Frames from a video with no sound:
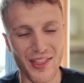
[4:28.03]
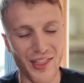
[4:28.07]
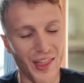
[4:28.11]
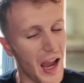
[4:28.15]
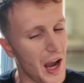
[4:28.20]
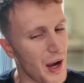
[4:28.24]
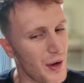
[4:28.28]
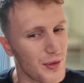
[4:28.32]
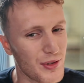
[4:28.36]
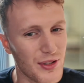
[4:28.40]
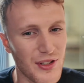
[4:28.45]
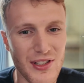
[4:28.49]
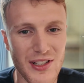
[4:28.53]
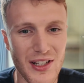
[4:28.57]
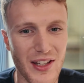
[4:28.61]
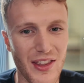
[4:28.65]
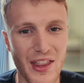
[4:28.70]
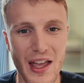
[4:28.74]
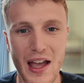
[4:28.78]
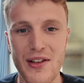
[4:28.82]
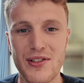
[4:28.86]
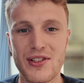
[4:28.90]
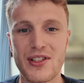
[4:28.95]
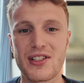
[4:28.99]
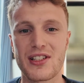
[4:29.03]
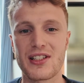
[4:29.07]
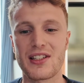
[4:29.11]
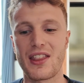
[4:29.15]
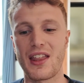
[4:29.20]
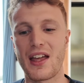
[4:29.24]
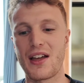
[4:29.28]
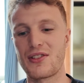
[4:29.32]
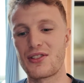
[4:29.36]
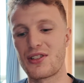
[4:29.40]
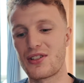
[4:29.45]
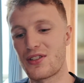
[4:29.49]
Thousands and thousands and
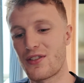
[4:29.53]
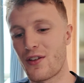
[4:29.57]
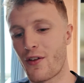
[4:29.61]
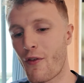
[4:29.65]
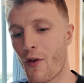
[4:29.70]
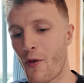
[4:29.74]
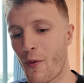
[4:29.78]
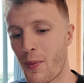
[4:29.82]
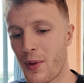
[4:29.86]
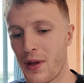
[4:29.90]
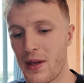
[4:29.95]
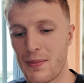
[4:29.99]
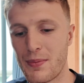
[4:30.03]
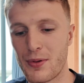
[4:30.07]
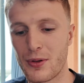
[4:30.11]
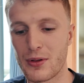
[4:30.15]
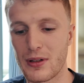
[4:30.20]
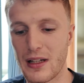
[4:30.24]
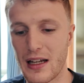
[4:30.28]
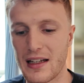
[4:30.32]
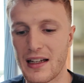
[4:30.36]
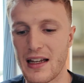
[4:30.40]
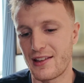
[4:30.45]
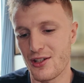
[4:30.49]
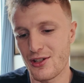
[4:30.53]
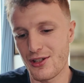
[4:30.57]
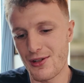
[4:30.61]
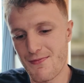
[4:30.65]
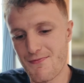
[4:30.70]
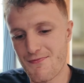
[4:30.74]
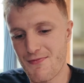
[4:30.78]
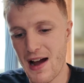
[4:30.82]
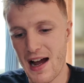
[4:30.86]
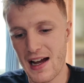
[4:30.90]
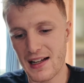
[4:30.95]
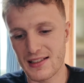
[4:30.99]
thousands of other people. Like, it
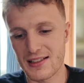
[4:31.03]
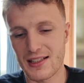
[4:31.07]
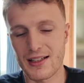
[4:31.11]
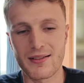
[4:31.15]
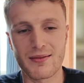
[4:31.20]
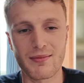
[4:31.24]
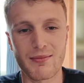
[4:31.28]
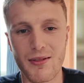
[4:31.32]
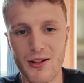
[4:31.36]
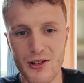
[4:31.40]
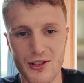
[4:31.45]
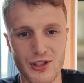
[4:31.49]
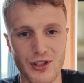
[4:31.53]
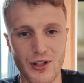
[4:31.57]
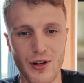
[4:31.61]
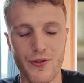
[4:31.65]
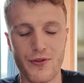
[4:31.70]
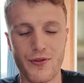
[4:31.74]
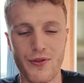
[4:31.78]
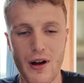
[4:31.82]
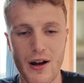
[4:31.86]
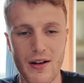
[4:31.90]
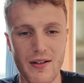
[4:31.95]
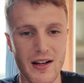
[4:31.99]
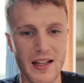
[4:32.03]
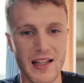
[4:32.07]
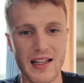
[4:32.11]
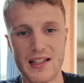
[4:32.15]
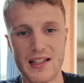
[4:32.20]
doesn't matter what software it